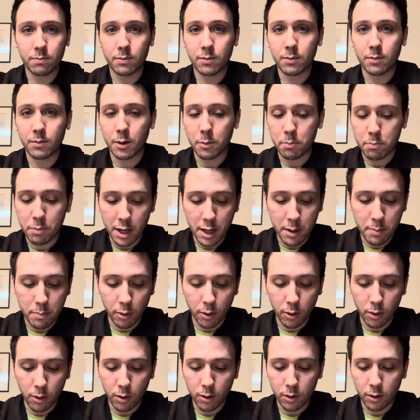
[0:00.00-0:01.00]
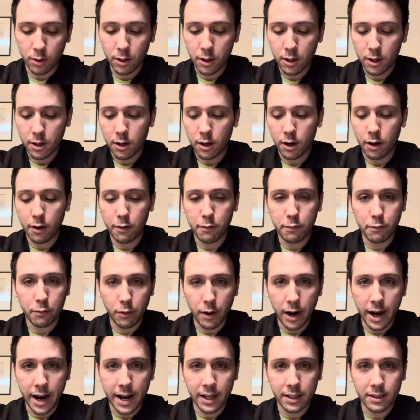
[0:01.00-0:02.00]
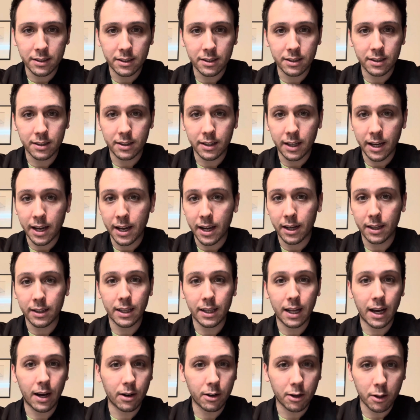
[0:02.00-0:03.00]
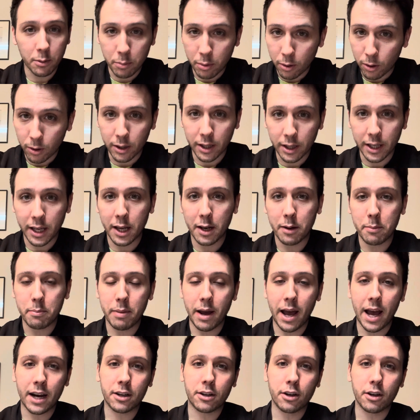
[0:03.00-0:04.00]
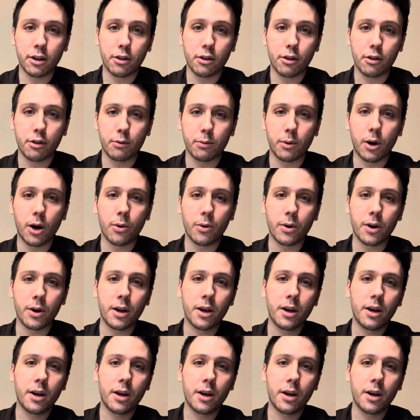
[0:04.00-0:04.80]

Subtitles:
the people of France, they allowed Napoleon back to the throne.